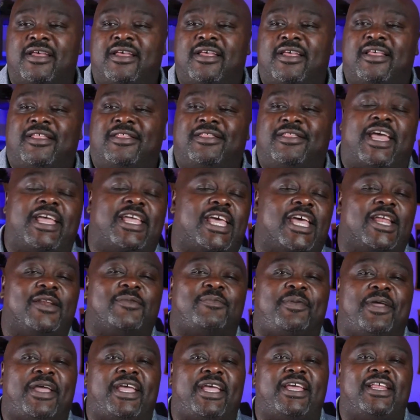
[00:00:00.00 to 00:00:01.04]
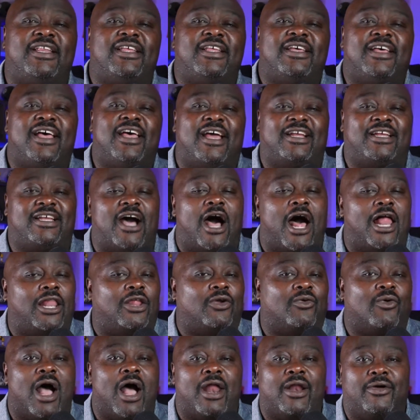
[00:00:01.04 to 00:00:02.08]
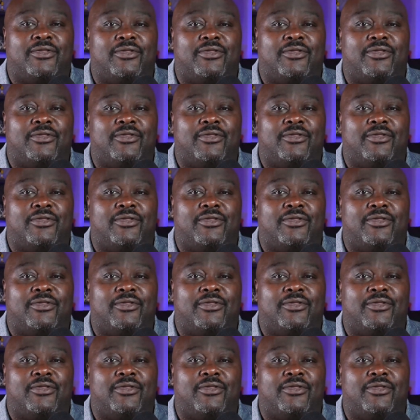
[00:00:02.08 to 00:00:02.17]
They get beat at Colorado.